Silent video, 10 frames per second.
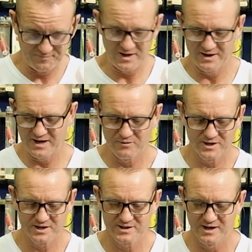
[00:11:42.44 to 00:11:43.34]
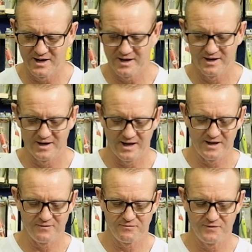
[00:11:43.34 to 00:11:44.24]
And now we're going to tie
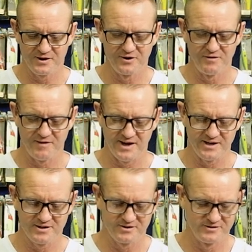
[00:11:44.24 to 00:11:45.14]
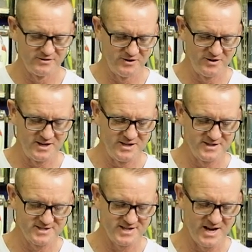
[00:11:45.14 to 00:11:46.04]
a figure of eight on
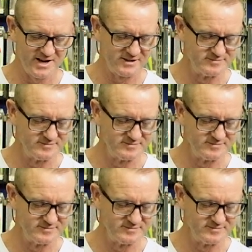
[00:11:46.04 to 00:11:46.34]
either side.